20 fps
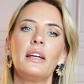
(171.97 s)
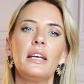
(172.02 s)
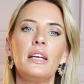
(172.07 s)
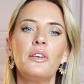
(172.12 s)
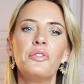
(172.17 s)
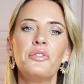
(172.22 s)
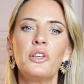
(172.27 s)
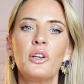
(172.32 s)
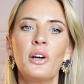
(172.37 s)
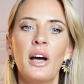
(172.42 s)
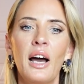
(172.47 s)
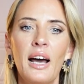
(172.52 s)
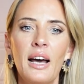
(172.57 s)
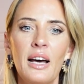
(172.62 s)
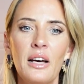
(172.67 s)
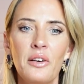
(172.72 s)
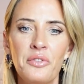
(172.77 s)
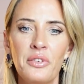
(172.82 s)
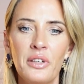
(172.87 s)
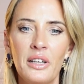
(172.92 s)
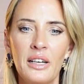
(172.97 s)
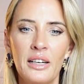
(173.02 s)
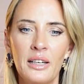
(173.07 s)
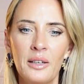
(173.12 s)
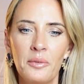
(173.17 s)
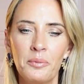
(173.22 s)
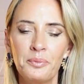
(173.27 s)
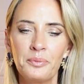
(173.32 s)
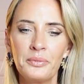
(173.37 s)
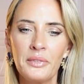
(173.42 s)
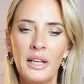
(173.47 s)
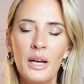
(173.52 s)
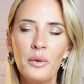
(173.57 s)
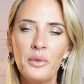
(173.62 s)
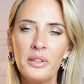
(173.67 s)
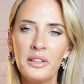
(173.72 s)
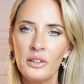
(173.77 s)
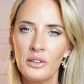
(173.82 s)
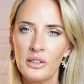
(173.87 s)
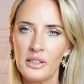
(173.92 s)
If you have
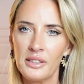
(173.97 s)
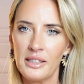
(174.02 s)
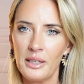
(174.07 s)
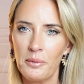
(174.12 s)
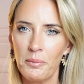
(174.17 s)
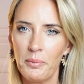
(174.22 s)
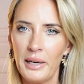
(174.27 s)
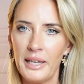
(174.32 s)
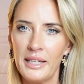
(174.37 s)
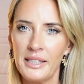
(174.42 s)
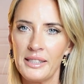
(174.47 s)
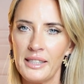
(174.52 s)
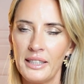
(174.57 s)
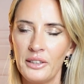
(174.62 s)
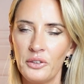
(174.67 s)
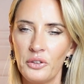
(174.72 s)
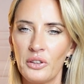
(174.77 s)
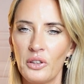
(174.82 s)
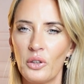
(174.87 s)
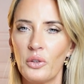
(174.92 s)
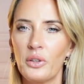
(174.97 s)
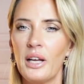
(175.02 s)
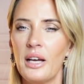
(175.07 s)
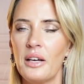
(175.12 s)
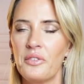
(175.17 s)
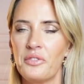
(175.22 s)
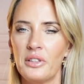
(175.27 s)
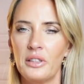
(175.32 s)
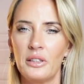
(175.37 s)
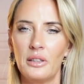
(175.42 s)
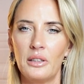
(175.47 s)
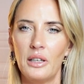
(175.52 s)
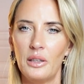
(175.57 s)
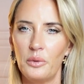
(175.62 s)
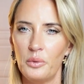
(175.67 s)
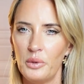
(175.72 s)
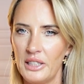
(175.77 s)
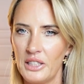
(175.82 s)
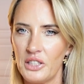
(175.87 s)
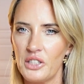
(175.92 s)
everything in the same place and you don't have a
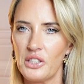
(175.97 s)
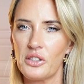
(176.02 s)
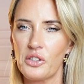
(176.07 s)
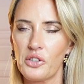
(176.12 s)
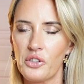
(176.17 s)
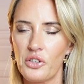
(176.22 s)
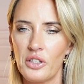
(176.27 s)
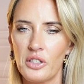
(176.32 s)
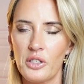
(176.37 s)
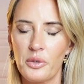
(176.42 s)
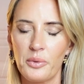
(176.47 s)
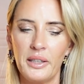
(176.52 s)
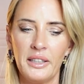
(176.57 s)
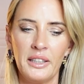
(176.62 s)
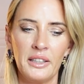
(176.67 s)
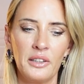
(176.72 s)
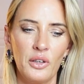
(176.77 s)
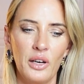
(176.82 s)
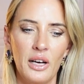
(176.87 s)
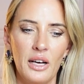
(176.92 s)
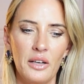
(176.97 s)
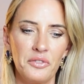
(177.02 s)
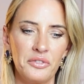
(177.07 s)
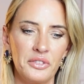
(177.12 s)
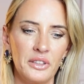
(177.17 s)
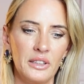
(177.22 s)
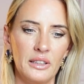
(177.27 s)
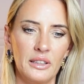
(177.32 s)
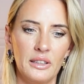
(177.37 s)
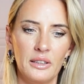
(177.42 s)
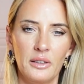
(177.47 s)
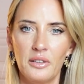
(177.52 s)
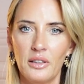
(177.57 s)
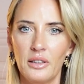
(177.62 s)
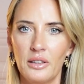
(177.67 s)
religious church wedding, you have the